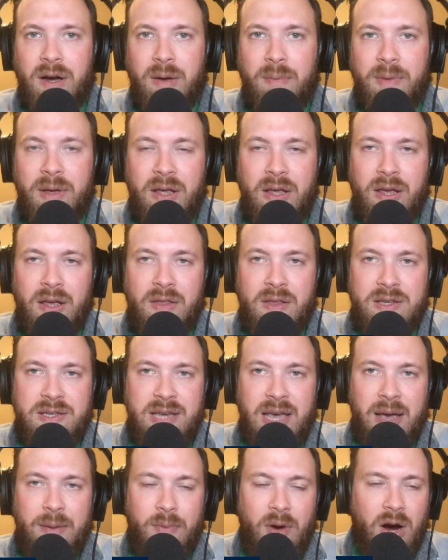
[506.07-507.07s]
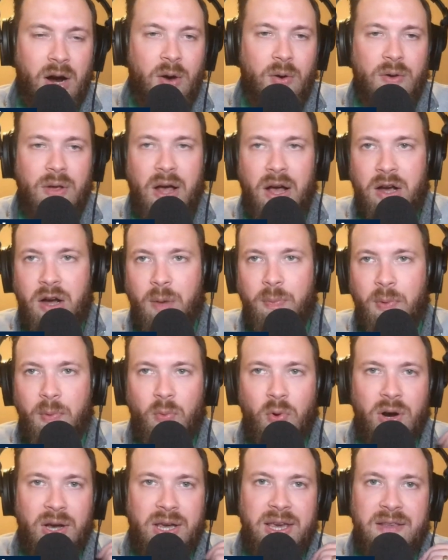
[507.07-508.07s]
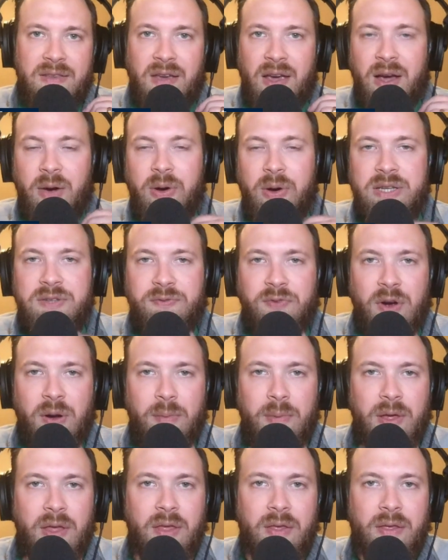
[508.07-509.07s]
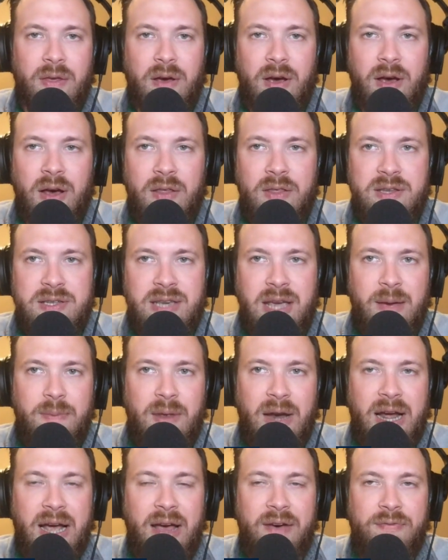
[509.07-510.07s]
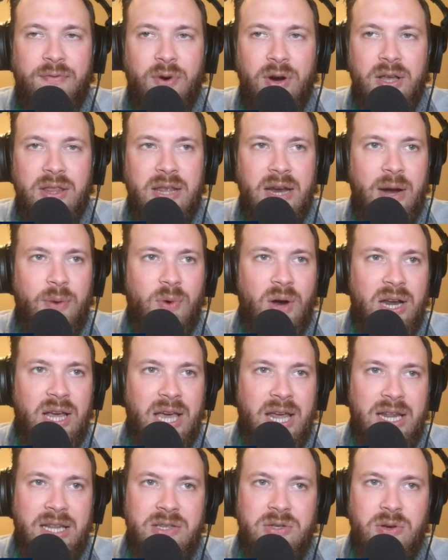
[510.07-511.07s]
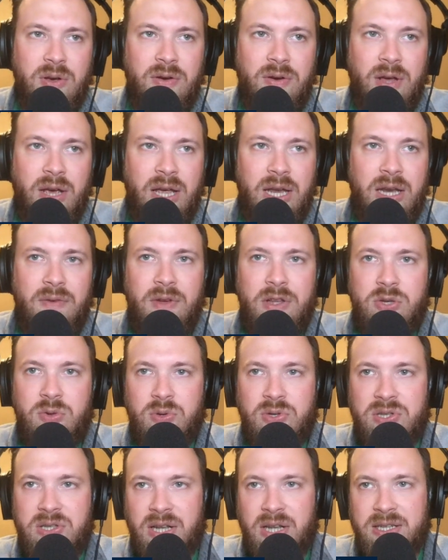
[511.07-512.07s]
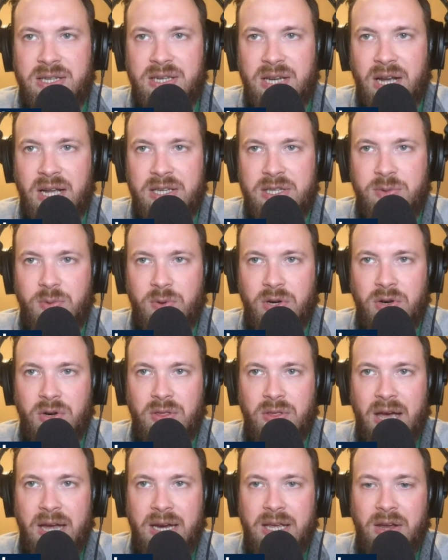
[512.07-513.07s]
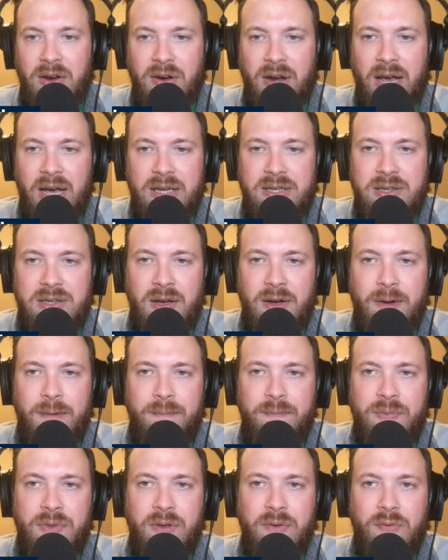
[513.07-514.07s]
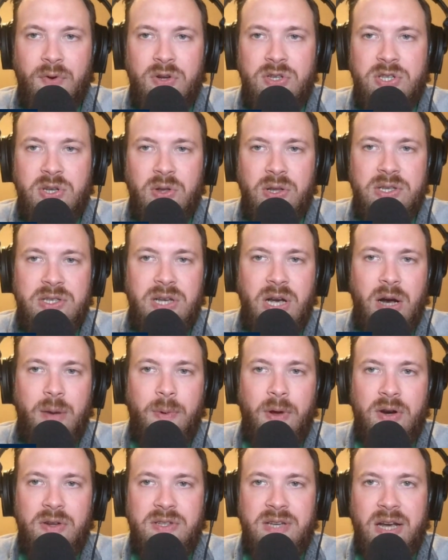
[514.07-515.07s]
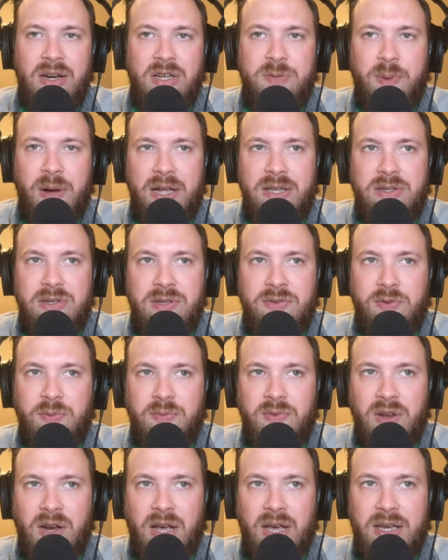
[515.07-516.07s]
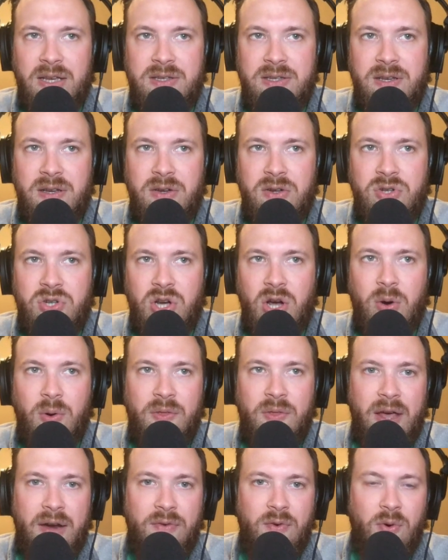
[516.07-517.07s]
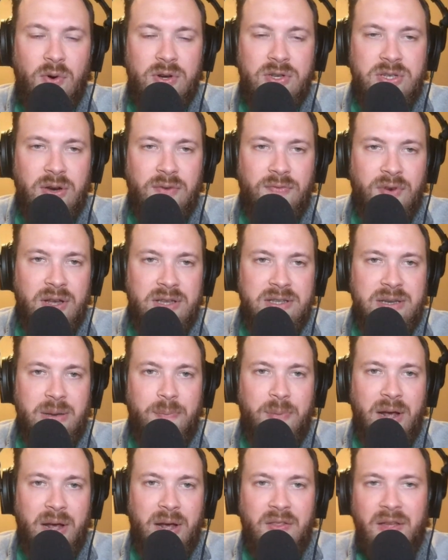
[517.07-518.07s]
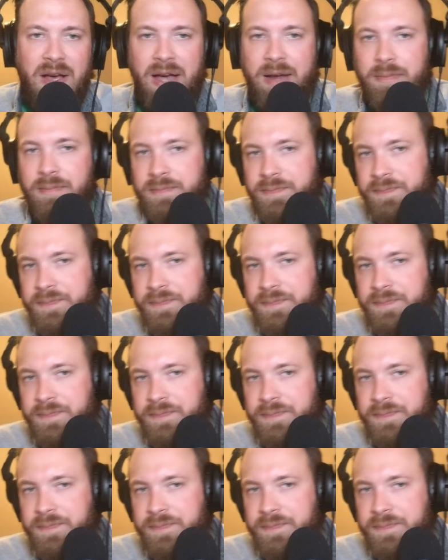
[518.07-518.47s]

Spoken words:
in this game. All right, a couple more key takeaways from this game that I have for you, and then I want to get into an individual studs and duds. So we're going to do that here next. First, though, let's talk about our title sponsors from today's show, and that, of course, is our friends at BetOnline.